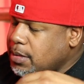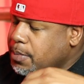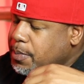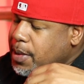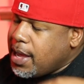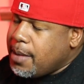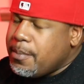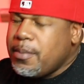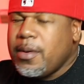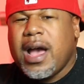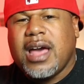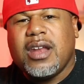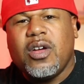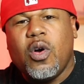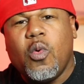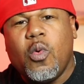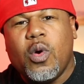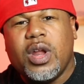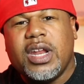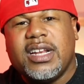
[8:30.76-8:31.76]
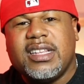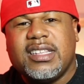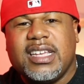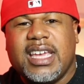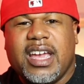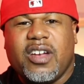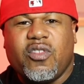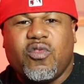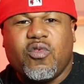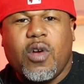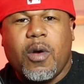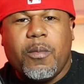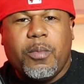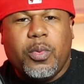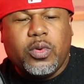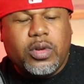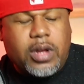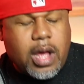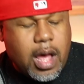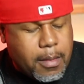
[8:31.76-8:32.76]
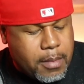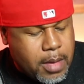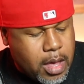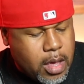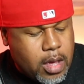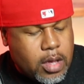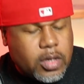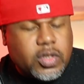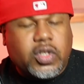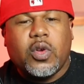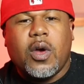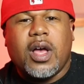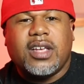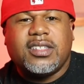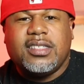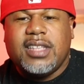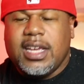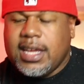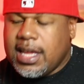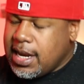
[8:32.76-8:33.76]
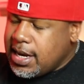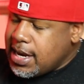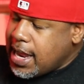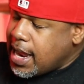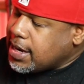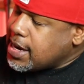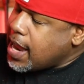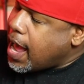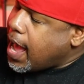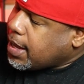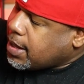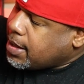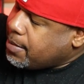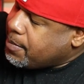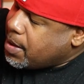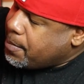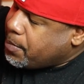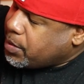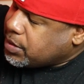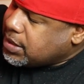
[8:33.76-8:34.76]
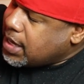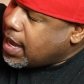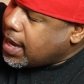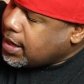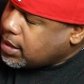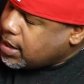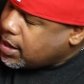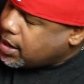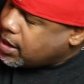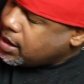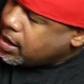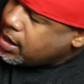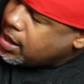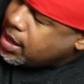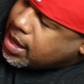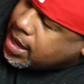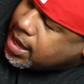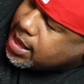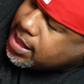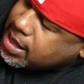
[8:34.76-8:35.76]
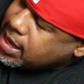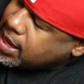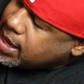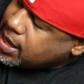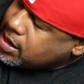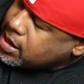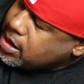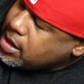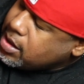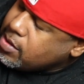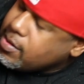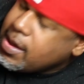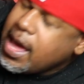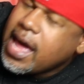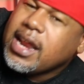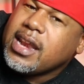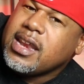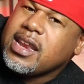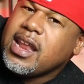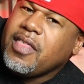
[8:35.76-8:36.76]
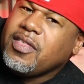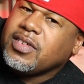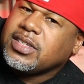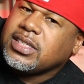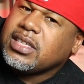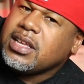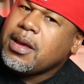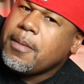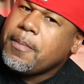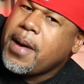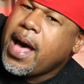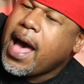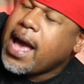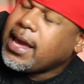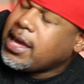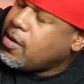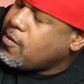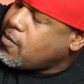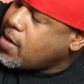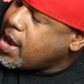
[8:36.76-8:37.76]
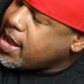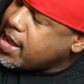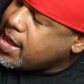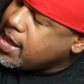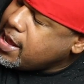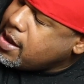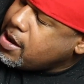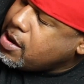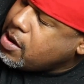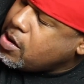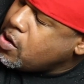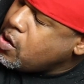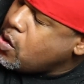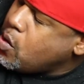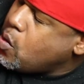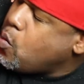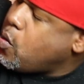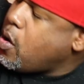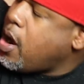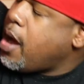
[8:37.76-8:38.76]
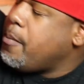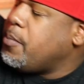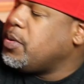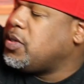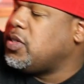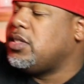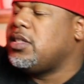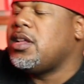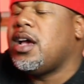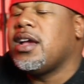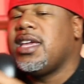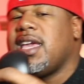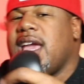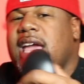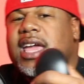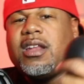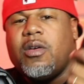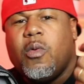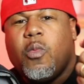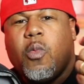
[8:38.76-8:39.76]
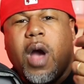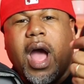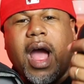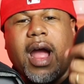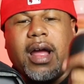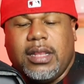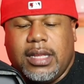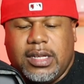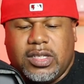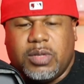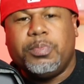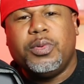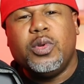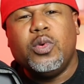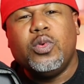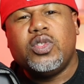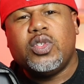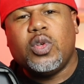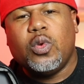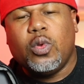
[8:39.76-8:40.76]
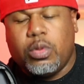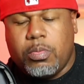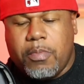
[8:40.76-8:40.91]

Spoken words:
of paper, I don't want it to get crumpled up, so I'll stick it in that document protector. And then you got another slip pocket right here where I was stuck in a wireless Bluetooth